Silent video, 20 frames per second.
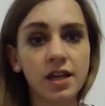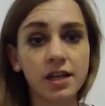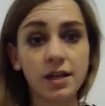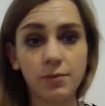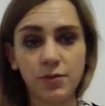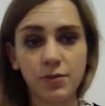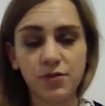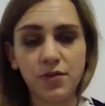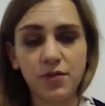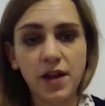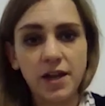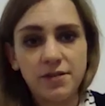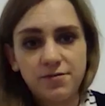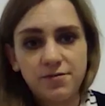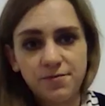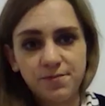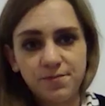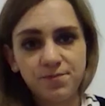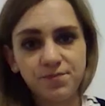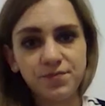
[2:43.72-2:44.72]
Number
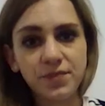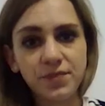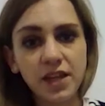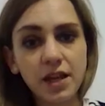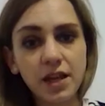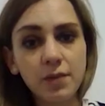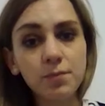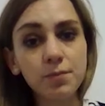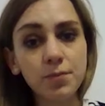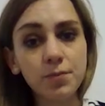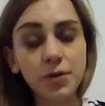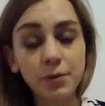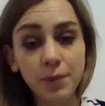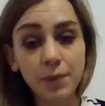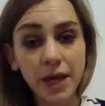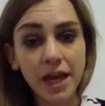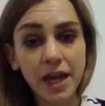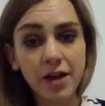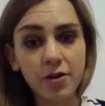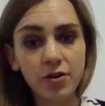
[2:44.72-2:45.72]
5,
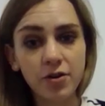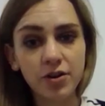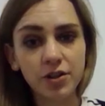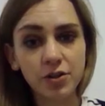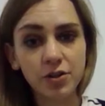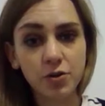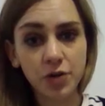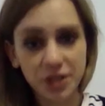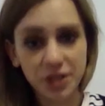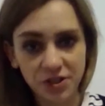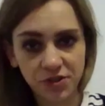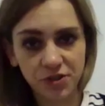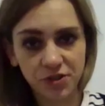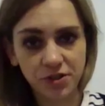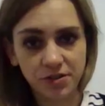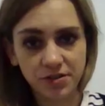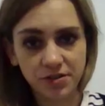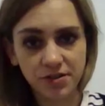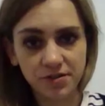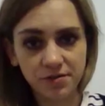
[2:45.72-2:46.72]
prepare
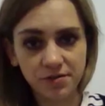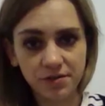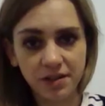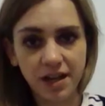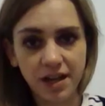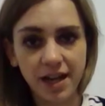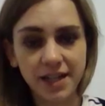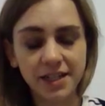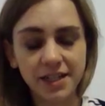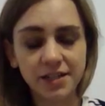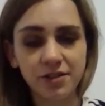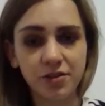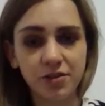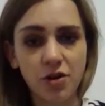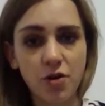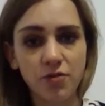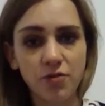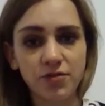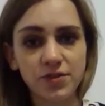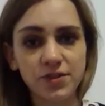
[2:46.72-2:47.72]
questions. I
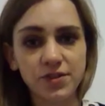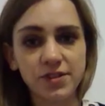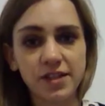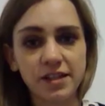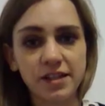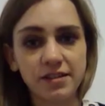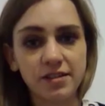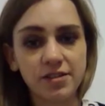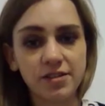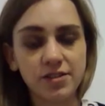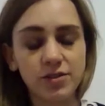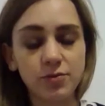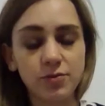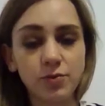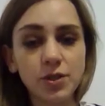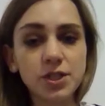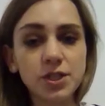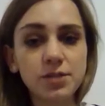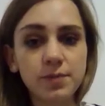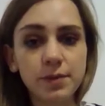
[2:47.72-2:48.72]
cannot overstate this. You
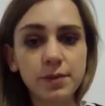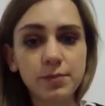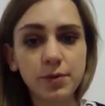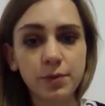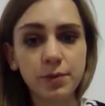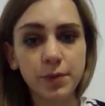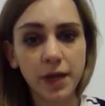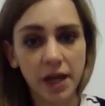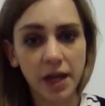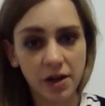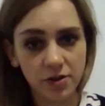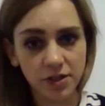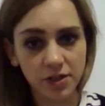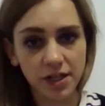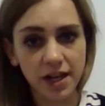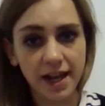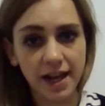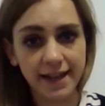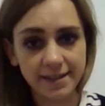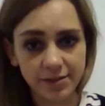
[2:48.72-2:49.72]
want to be prepared
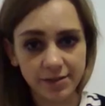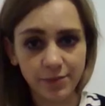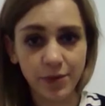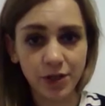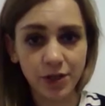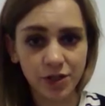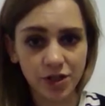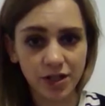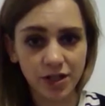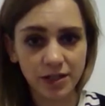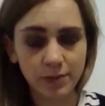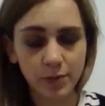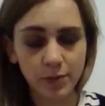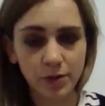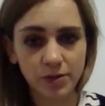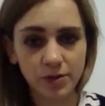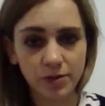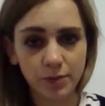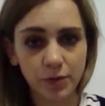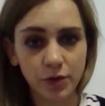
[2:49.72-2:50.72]
as much as
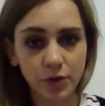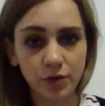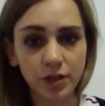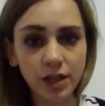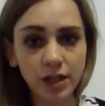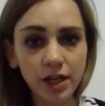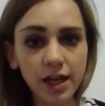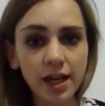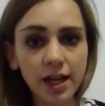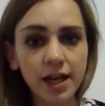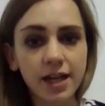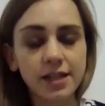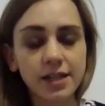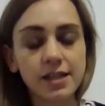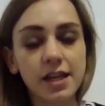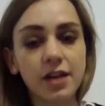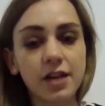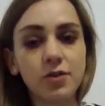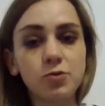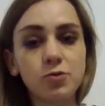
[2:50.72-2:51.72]
possible, and
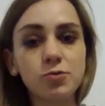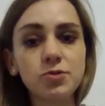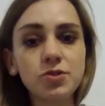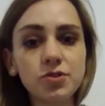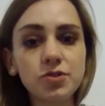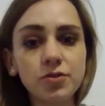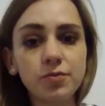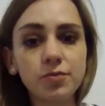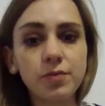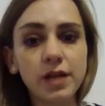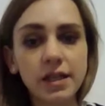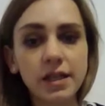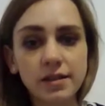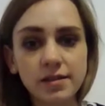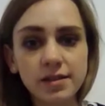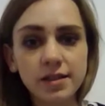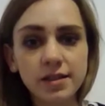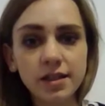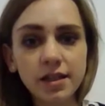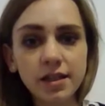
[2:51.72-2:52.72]
that also
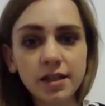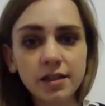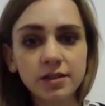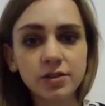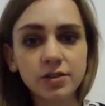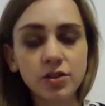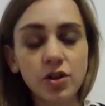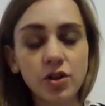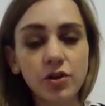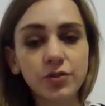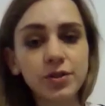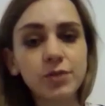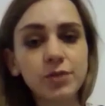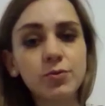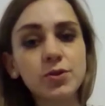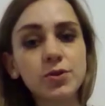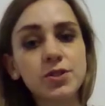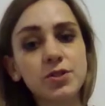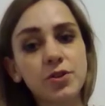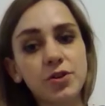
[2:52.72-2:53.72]
means knowing
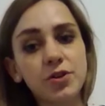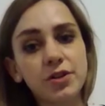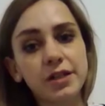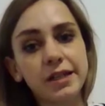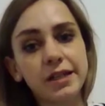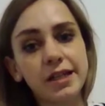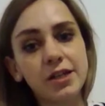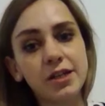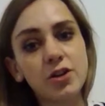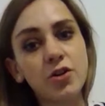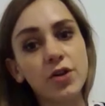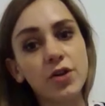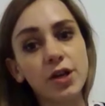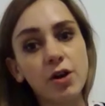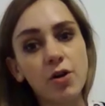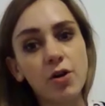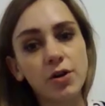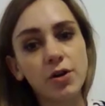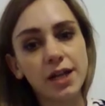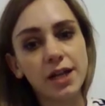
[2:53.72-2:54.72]
what's currently going
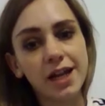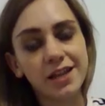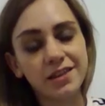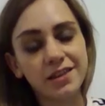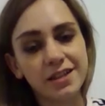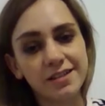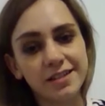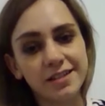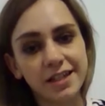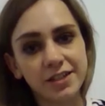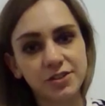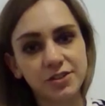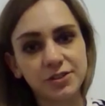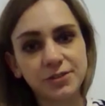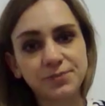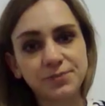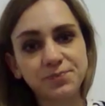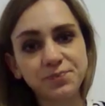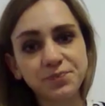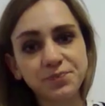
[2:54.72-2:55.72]
on in the
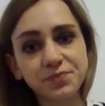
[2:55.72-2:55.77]
sector.